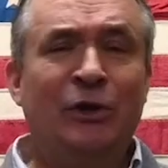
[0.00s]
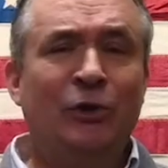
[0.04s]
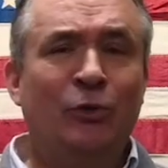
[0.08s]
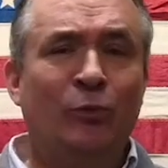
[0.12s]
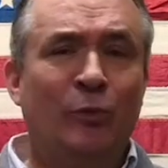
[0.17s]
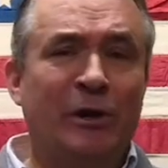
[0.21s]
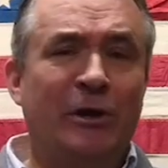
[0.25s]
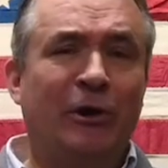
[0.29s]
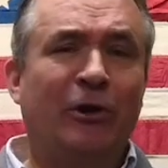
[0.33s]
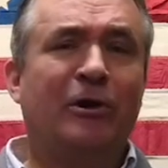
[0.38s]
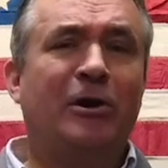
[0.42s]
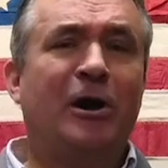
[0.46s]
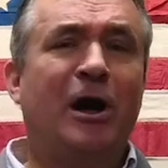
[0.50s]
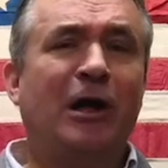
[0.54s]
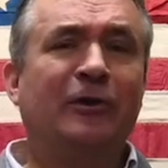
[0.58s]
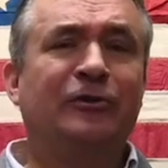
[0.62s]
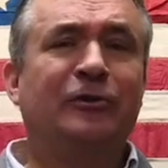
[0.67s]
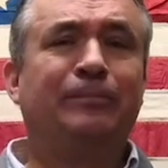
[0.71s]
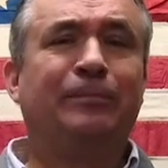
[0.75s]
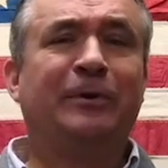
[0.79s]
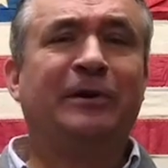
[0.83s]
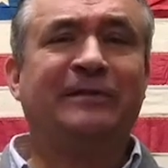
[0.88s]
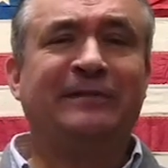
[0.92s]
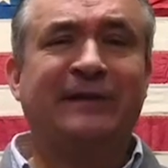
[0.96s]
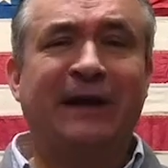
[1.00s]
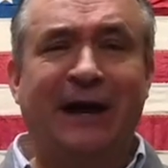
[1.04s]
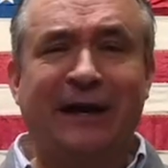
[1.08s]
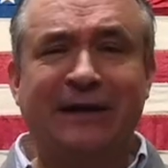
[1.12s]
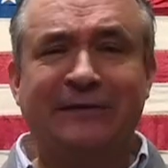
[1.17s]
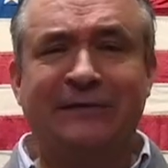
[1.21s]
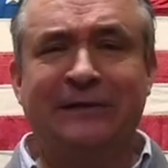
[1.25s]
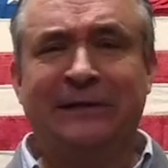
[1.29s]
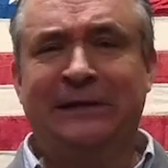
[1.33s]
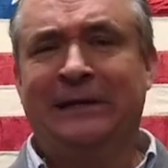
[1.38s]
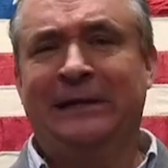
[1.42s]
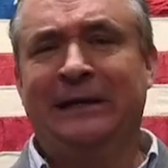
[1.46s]
We are called to
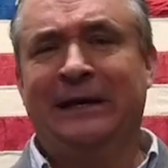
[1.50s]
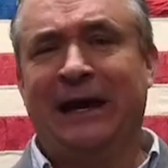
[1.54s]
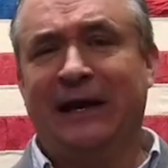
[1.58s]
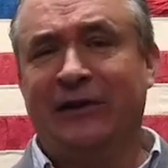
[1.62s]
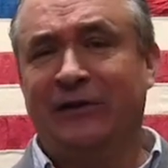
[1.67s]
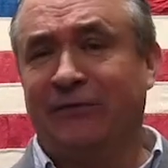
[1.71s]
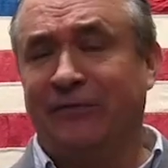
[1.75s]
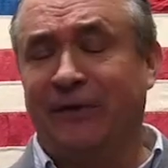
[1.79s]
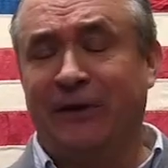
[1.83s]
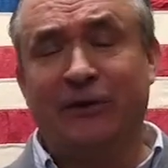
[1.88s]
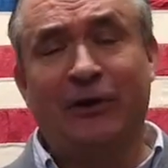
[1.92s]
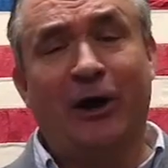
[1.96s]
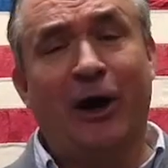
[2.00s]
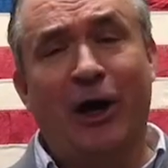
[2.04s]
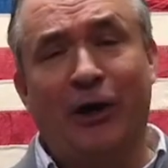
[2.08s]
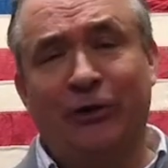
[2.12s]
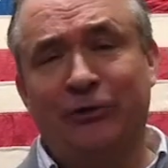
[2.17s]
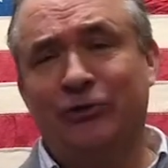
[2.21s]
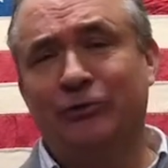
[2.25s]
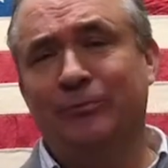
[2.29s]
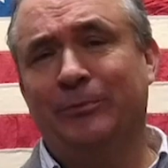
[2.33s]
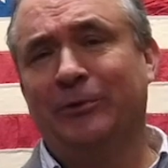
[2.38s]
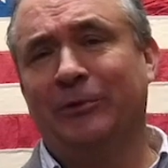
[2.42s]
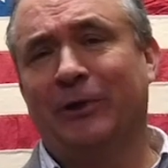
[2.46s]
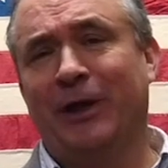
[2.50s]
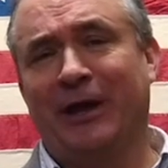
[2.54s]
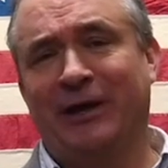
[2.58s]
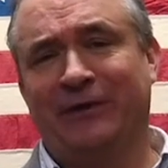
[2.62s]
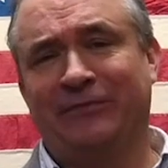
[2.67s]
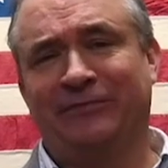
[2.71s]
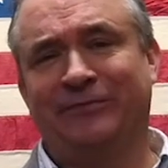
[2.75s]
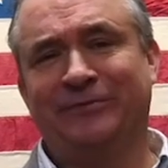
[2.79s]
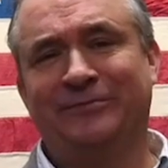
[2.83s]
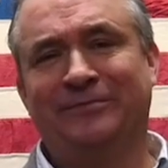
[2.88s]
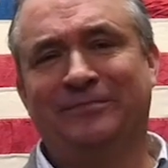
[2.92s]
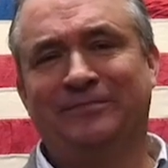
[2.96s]
protect and defend all human
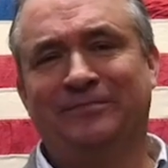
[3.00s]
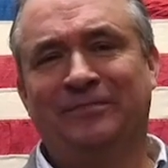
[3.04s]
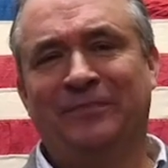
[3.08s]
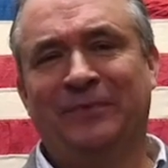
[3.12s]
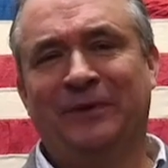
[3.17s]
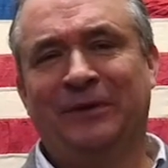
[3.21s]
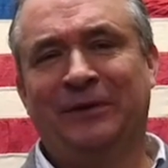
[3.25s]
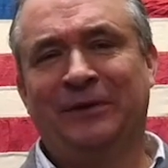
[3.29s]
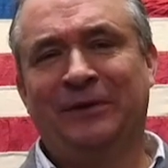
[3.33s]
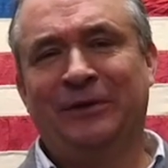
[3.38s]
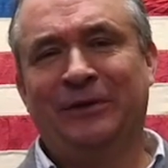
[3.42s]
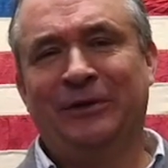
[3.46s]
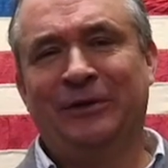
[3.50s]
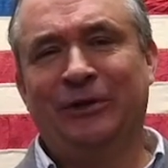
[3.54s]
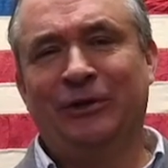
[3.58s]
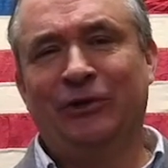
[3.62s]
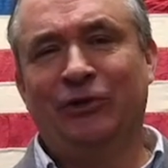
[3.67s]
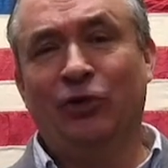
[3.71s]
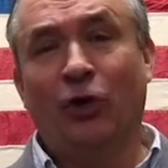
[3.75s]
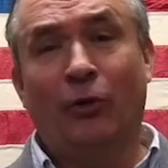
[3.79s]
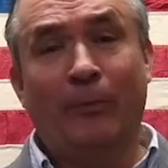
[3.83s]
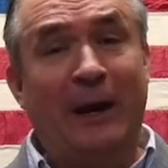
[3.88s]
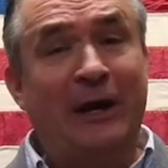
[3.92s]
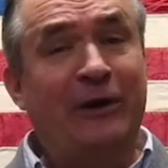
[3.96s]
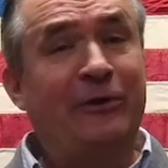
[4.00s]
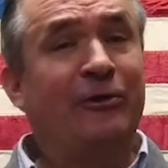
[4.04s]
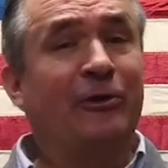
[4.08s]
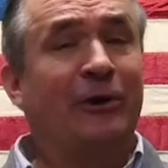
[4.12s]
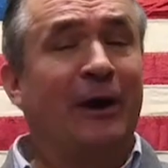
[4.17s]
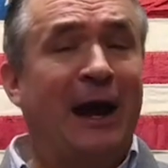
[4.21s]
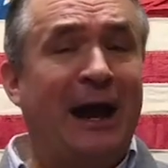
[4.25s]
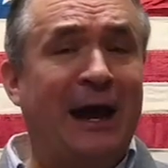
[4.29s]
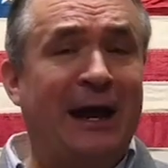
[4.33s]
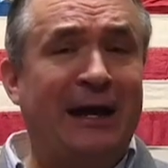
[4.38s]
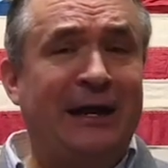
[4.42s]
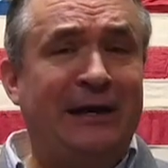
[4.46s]
life, no matter their
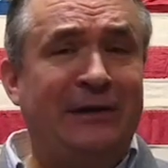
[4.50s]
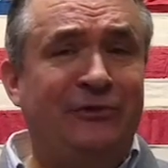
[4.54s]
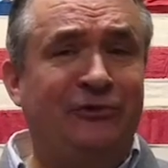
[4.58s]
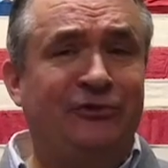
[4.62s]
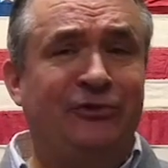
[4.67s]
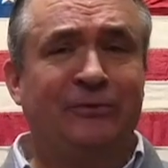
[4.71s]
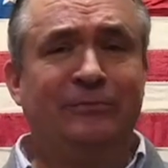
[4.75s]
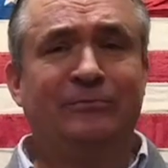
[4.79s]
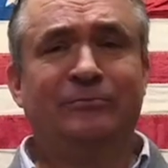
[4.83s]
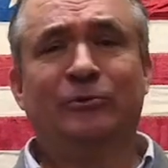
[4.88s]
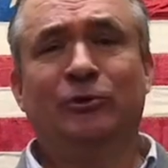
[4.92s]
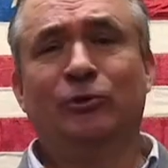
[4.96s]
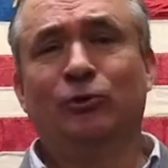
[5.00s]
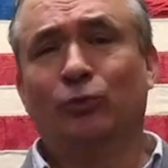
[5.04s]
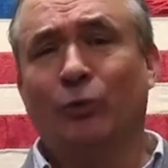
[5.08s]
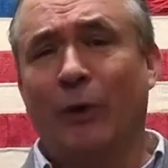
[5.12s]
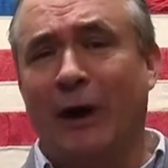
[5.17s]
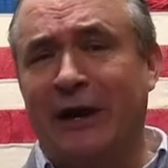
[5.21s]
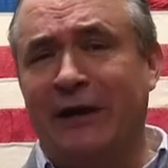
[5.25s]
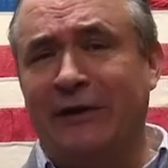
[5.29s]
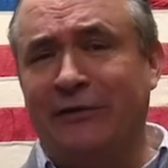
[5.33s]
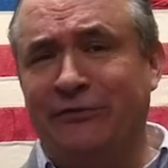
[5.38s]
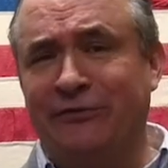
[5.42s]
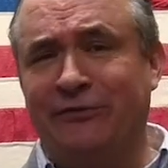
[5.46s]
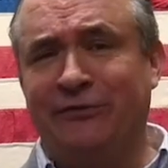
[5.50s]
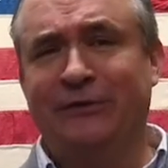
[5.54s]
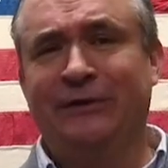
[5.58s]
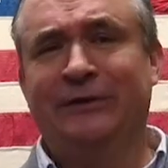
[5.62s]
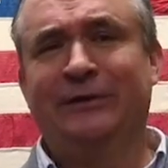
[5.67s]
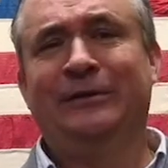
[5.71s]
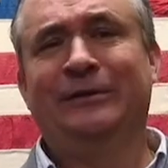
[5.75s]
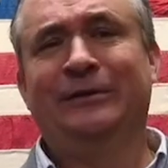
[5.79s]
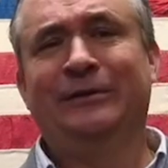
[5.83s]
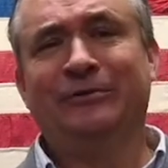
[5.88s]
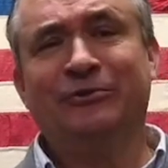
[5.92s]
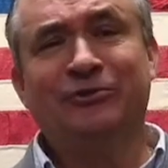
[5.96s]
age, race,
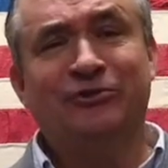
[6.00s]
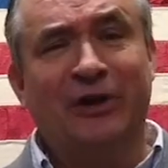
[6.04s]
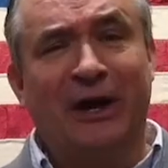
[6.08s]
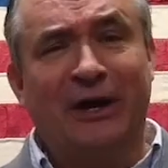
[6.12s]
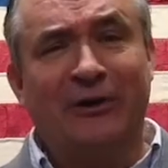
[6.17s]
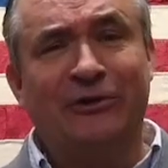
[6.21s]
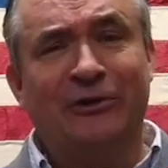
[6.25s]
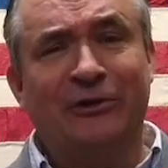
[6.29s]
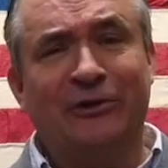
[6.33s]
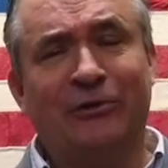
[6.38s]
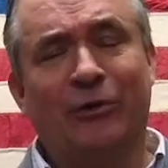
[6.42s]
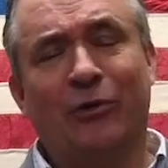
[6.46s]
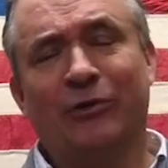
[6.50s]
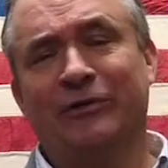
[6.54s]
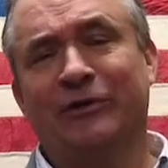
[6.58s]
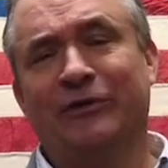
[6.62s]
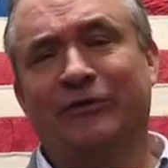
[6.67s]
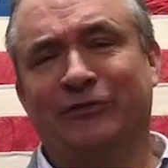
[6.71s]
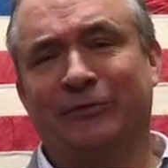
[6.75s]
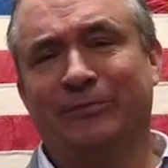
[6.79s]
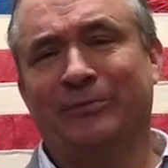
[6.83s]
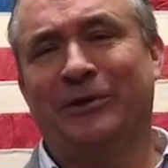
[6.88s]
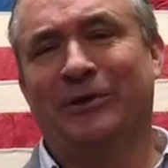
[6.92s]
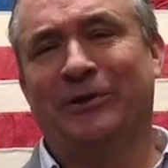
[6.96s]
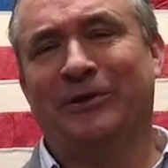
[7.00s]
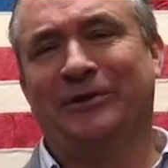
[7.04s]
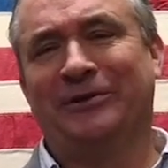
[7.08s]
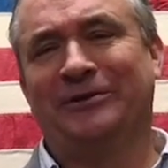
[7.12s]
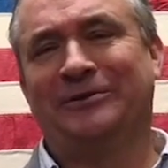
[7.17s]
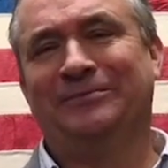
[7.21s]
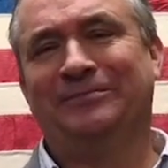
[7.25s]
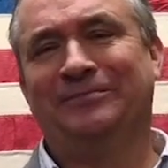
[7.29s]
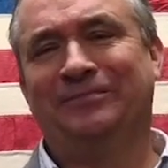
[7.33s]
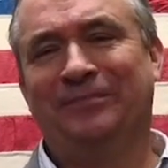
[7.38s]
gender, or disability.